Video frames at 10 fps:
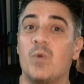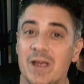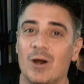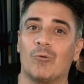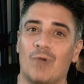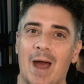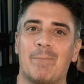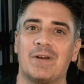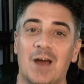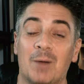we are
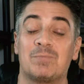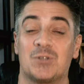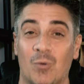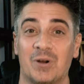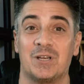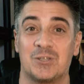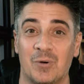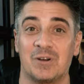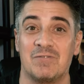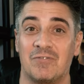wrapping up
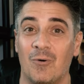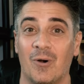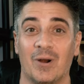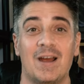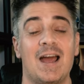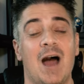2024.